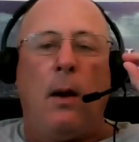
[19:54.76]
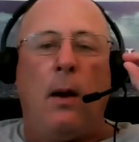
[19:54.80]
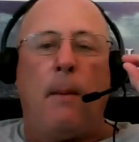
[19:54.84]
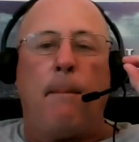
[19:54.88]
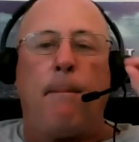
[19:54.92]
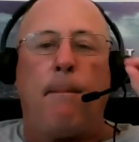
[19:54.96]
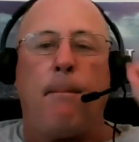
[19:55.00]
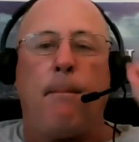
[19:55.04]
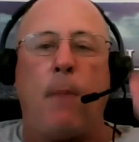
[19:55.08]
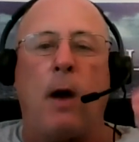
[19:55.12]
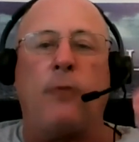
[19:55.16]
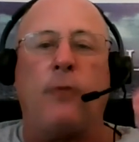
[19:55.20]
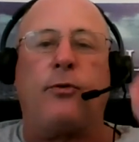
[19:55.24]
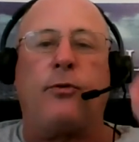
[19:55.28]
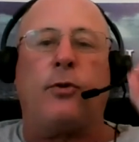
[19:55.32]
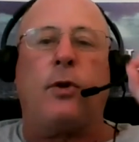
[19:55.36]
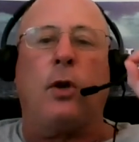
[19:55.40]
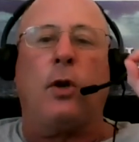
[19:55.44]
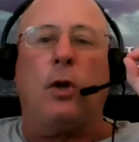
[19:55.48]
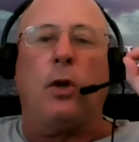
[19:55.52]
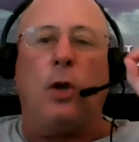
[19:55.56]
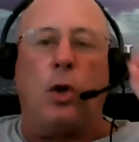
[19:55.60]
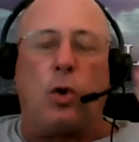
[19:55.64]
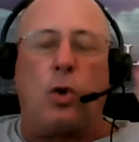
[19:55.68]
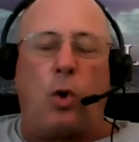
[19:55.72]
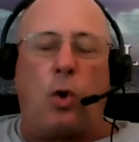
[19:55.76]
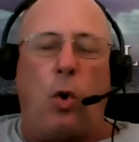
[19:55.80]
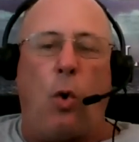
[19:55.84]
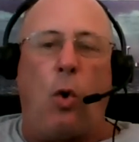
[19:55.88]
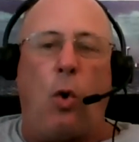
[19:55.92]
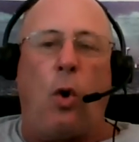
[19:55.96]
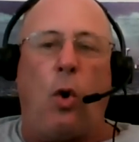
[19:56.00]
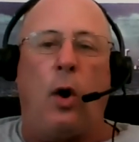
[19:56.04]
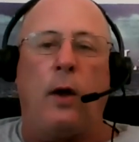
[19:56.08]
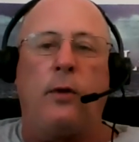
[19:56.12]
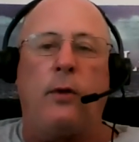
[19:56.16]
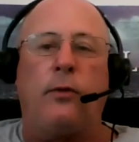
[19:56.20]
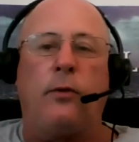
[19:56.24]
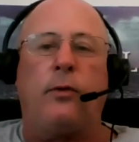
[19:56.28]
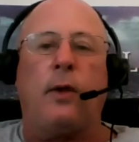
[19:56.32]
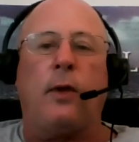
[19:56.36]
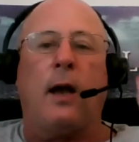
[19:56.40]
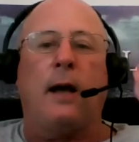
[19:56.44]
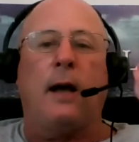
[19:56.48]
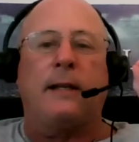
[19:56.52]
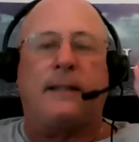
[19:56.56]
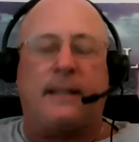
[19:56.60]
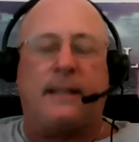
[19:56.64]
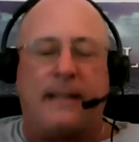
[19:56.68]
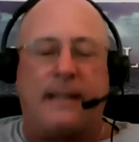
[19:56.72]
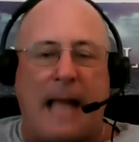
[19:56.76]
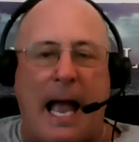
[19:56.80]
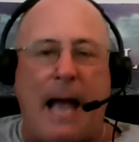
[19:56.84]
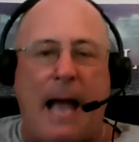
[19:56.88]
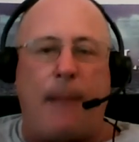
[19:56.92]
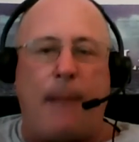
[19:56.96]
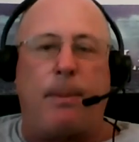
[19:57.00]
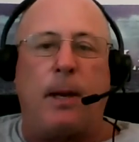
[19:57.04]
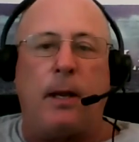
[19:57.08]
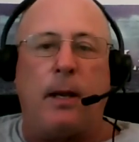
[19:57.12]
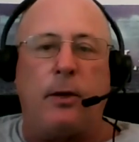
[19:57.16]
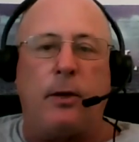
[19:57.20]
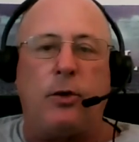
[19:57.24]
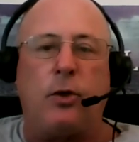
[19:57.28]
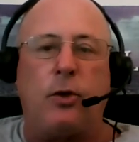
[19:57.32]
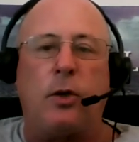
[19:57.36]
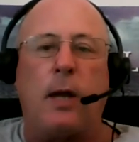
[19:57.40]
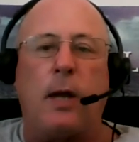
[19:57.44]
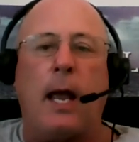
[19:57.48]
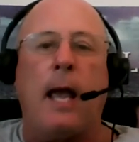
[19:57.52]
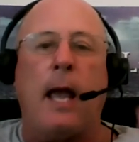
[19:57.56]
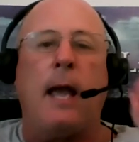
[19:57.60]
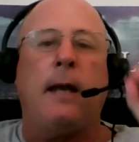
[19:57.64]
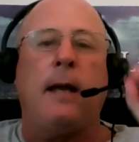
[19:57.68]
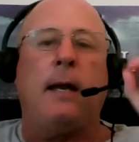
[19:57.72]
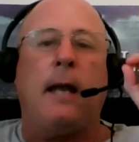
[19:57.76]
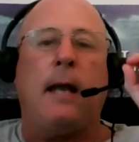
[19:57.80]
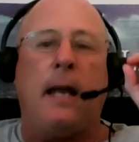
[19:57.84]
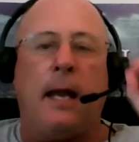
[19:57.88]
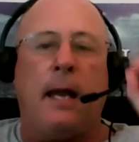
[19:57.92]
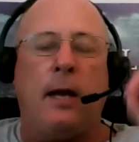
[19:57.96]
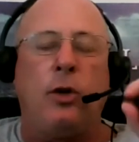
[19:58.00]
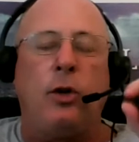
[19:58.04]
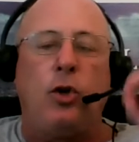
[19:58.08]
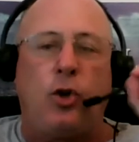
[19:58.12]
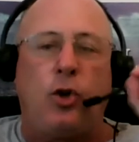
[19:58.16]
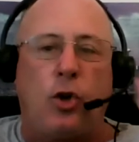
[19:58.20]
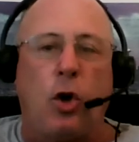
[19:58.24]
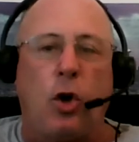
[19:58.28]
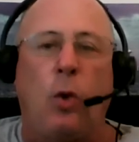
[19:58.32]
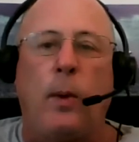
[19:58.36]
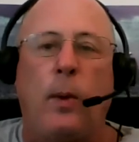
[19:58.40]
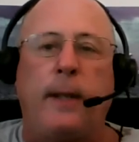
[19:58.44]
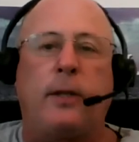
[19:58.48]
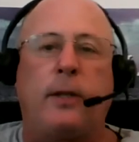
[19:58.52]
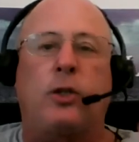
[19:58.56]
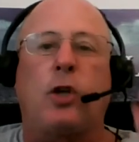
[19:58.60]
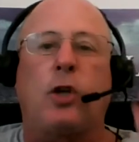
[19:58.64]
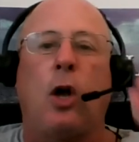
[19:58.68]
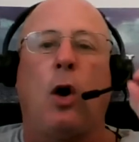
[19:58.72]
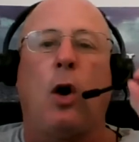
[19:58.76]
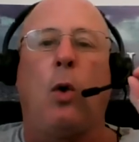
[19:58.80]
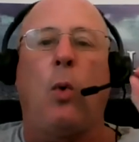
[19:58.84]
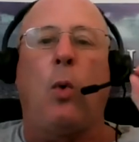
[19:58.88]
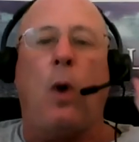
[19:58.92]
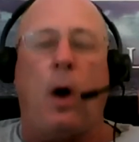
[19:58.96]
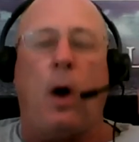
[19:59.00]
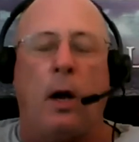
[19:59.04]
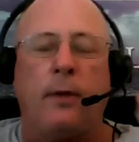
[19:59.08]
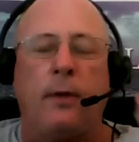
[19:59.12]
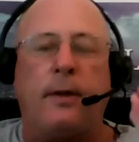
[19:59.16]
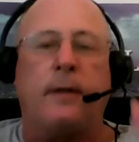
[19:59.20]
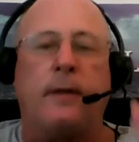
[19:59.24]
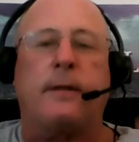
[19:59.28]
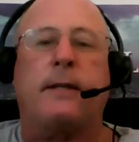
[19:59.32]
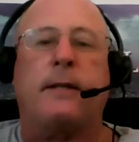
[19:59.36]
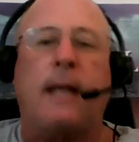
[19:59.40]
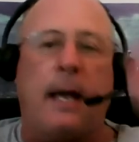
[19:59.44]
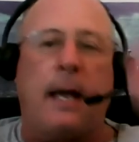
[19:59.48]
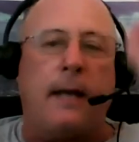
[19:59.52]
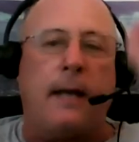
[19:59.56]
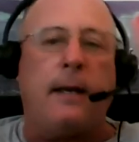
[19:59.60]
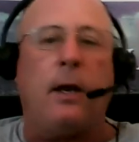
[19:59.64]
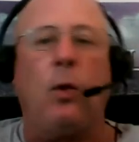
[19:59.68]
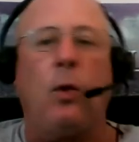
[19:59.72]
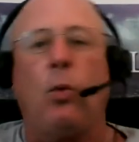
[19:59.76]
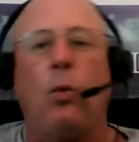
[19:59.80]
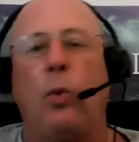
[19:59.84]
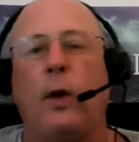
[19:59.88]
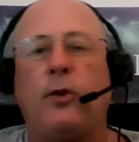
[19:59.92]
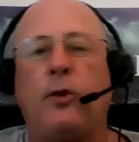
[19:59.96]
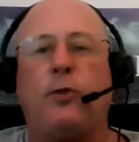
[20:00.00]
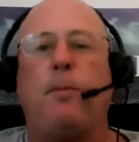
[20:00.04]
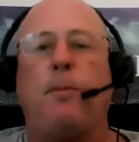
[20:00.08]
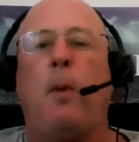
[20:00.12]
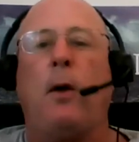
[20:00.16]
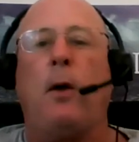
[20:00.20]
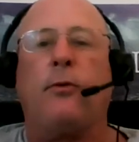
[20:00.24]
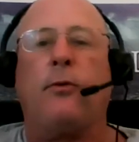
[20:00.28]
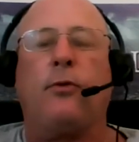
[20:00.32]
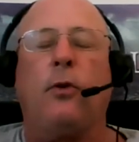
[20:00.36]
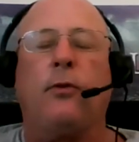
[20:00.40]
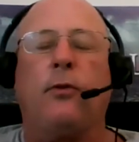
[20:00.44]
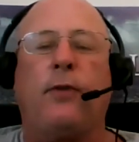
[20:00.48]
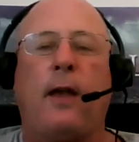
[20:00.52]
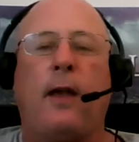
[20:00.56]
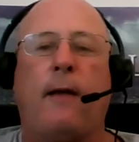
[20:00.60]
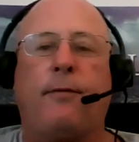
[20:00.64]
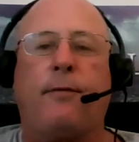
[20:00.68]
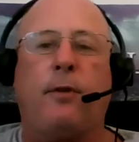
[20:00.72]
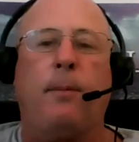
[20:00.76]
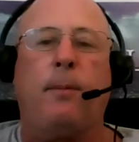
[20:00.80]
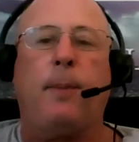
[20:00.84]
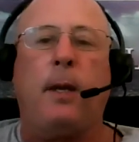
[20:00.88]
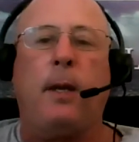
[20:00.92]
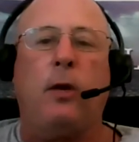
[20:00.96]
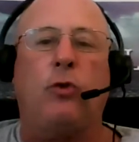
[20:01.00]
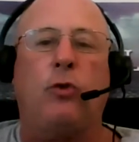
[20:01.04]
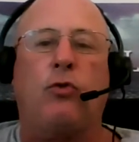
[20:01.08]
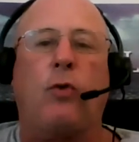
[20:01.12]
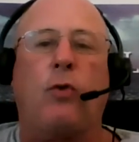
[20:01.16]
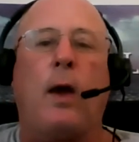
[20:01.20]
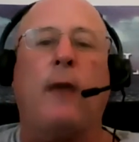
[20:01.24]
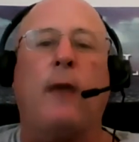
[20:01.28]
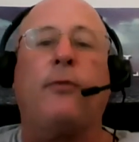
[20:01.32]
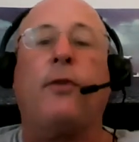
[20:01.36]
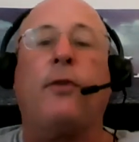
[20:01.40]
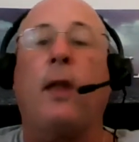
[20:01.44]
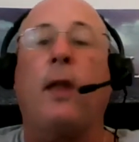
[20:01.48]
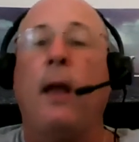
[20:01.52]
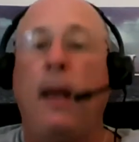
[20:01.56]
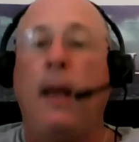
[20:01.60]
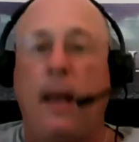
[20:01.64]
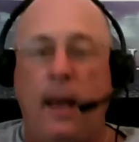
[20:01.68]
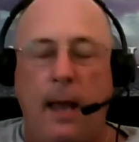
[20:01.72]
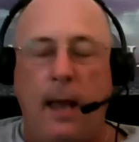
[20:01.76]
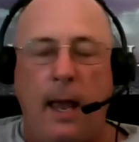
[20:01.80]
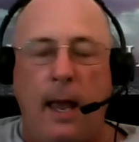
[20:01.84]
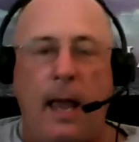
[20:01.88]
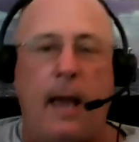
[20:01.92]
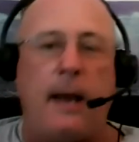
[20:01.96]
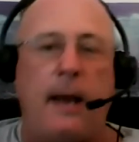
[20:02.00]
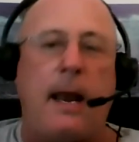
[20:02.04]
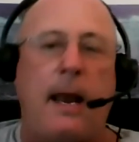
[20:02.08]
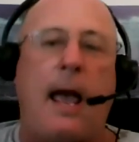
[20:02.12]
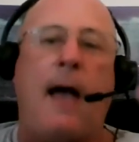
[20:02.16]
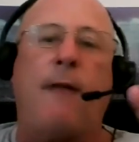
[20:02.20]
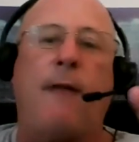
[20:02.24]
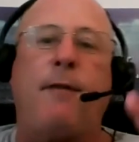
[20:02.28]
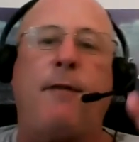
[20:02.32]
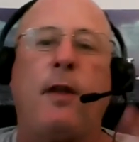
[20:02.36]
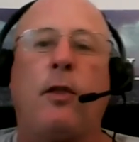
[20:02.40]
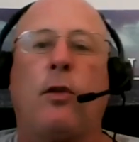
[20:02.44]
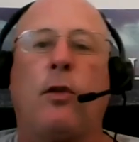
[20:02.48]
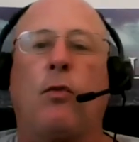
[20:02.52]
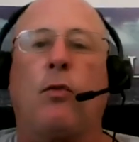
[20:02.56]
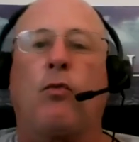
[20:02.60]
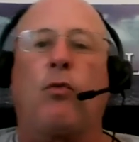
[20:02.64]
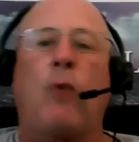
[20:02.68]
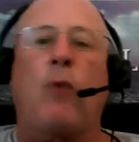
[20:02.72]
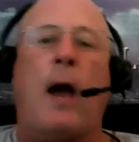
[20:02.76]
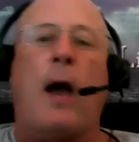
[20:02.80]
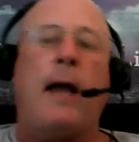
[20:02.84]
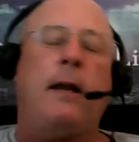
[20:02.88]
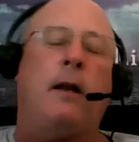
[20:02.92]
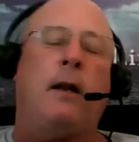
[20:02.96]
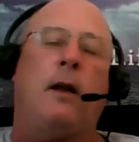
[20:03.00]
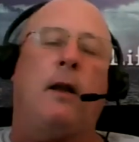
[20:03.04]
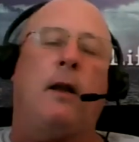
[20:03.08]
muscular cause established, and in doing so, understanding which muscles have to be addressed and having the right